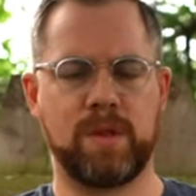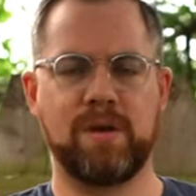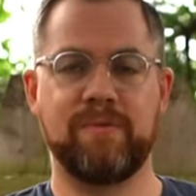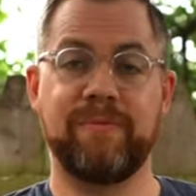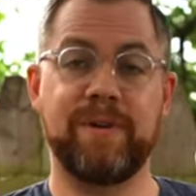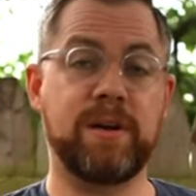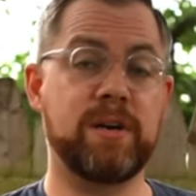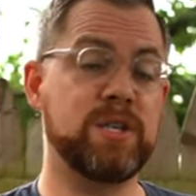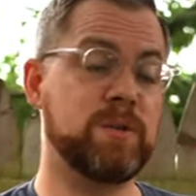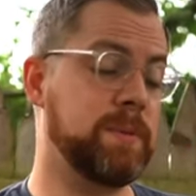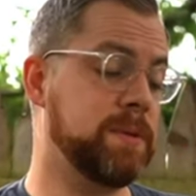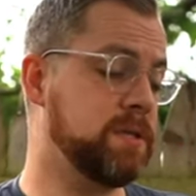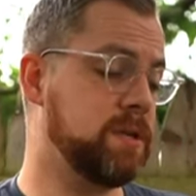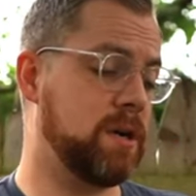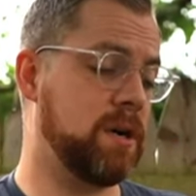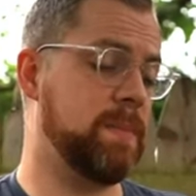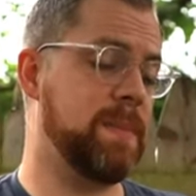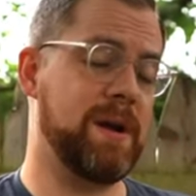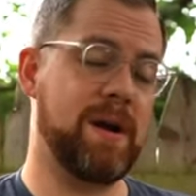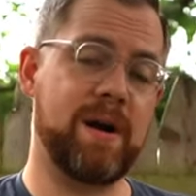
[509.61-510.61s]
Finger spins are
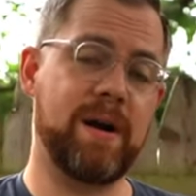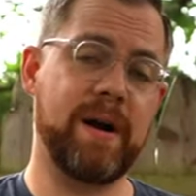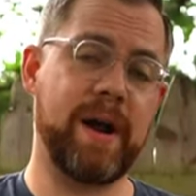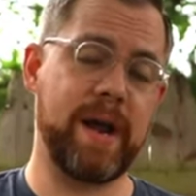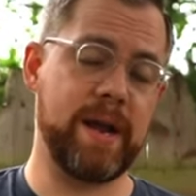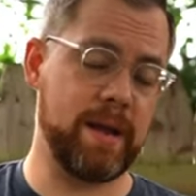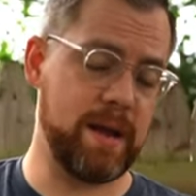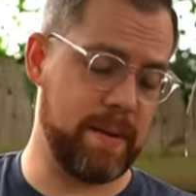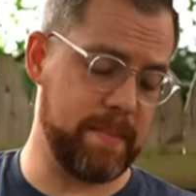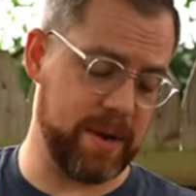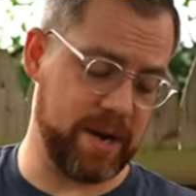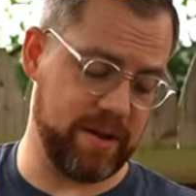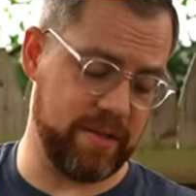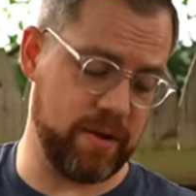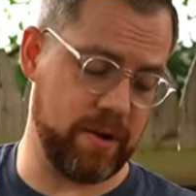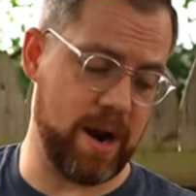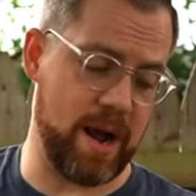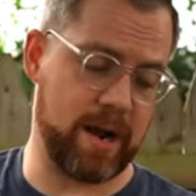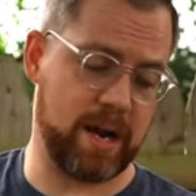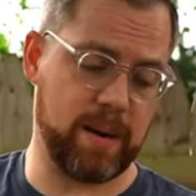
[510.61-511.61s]
going to be all right. I mean,
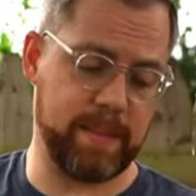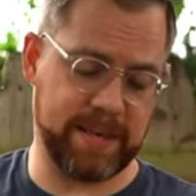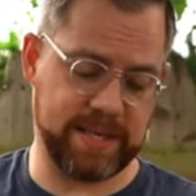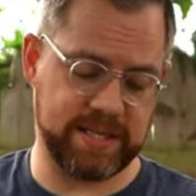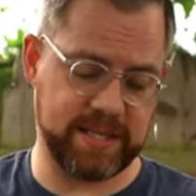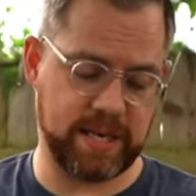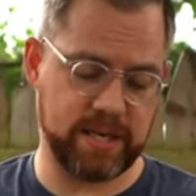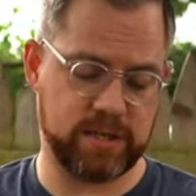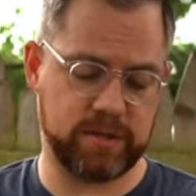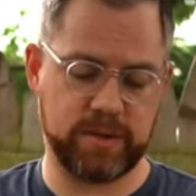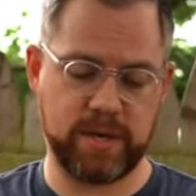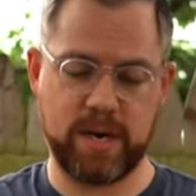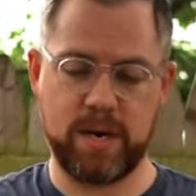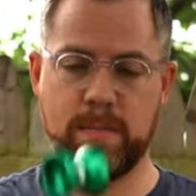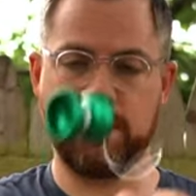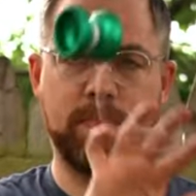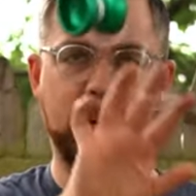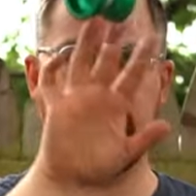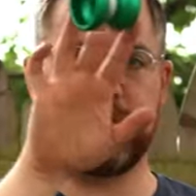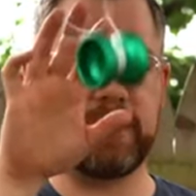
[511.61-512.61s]
they're not going to be
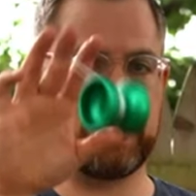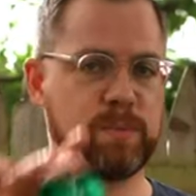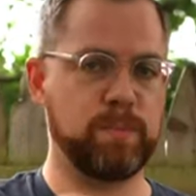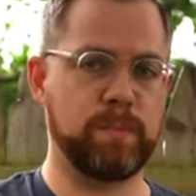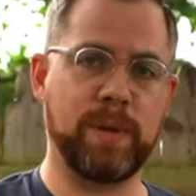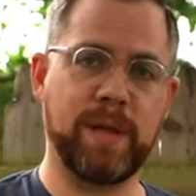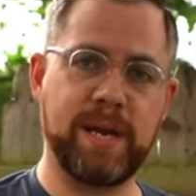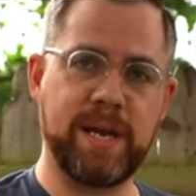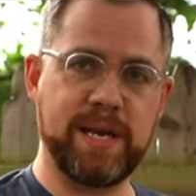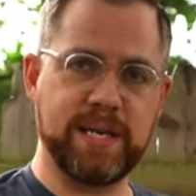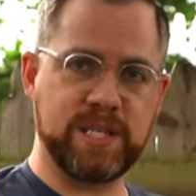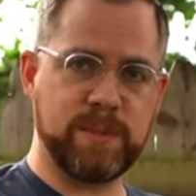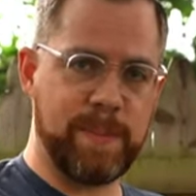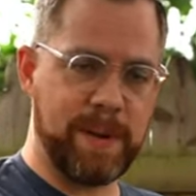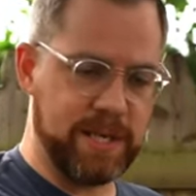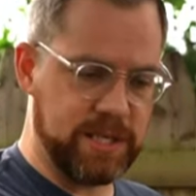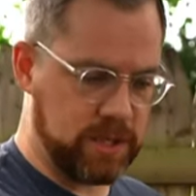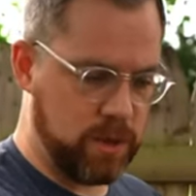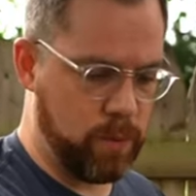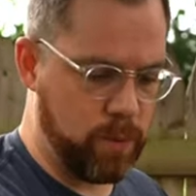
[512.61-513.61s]
centering, but there's plenty of
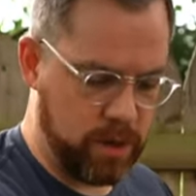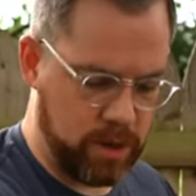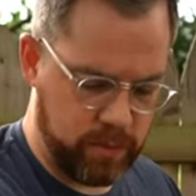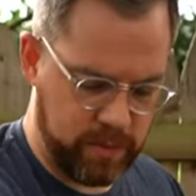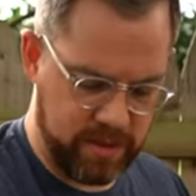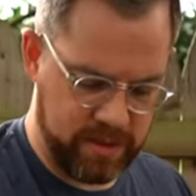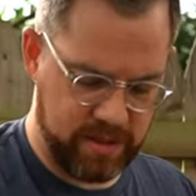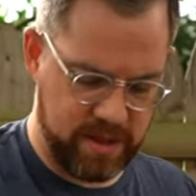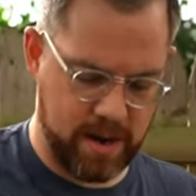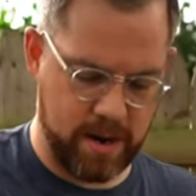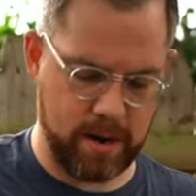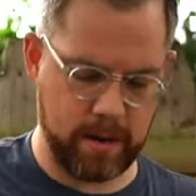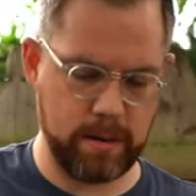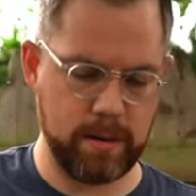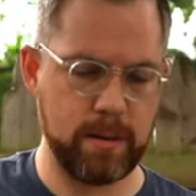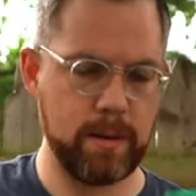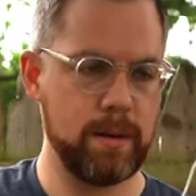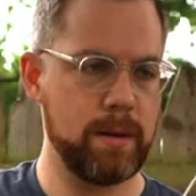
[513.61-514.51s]
space to work with there.